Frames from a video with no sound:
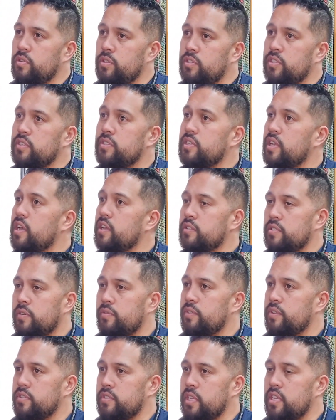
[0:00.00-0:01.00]
because it starts
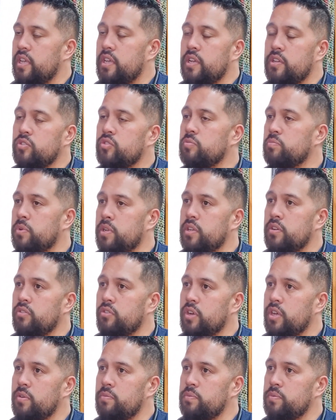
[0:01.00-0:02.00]
off at say 100
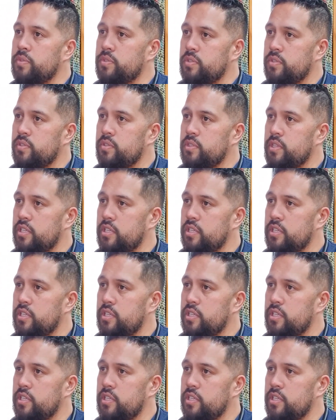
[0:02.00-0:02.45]
milligrams,